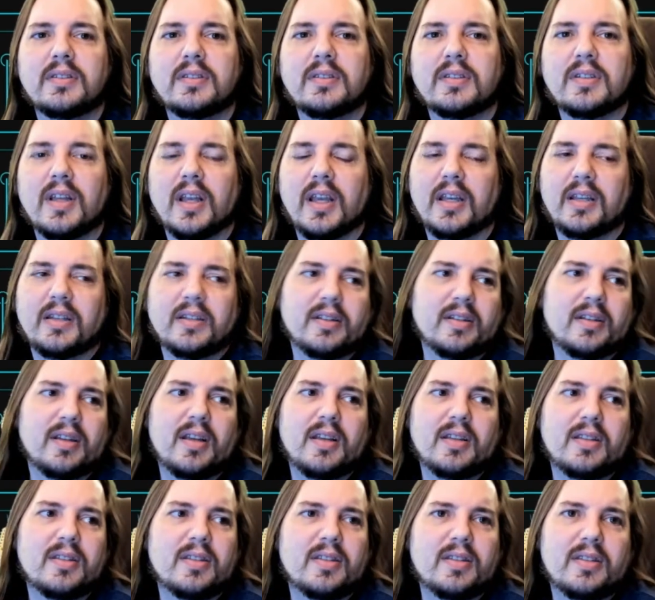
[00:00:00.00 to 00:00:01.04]
And
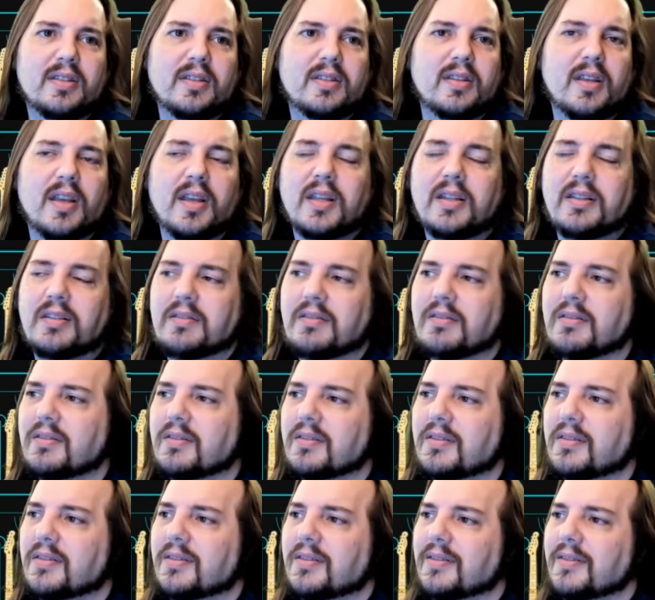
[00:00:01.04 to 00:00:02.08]
it
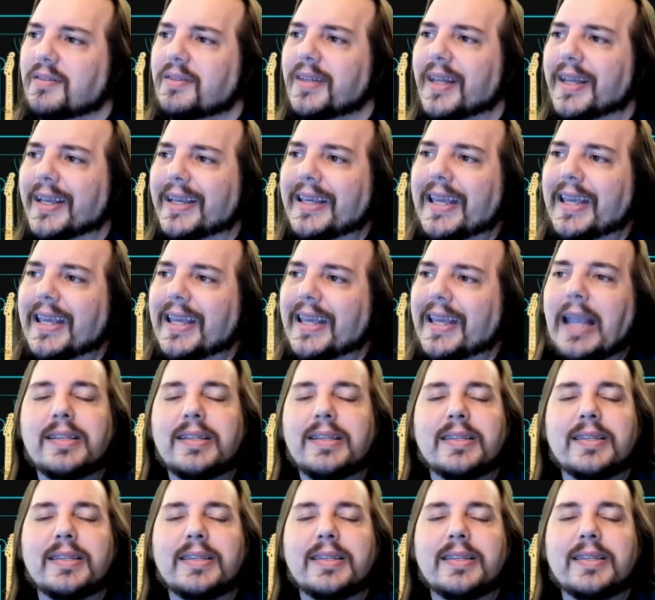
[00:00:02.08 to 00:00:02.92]
negates